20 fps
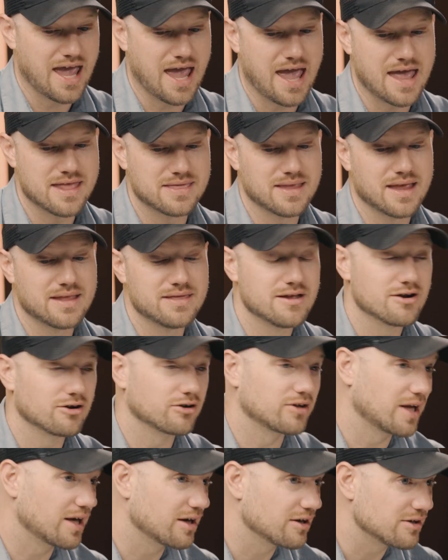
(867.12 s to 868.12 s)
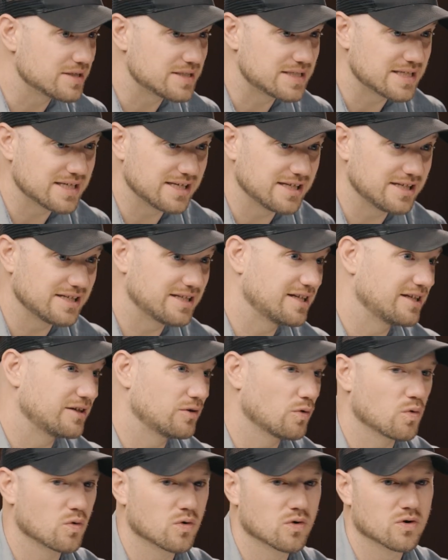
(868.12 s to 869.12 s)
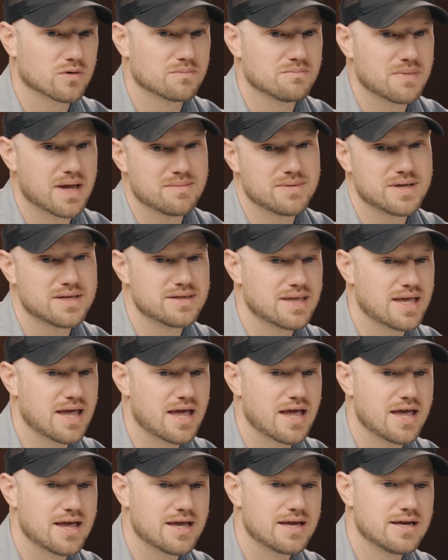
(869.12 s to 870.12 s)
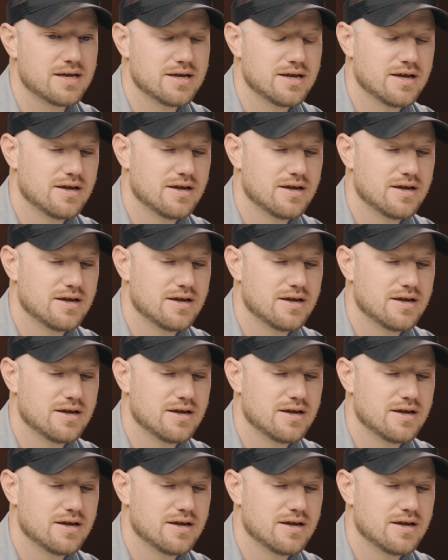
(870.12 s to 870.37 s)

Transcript: And then they're guaranteeing it, or maybe they,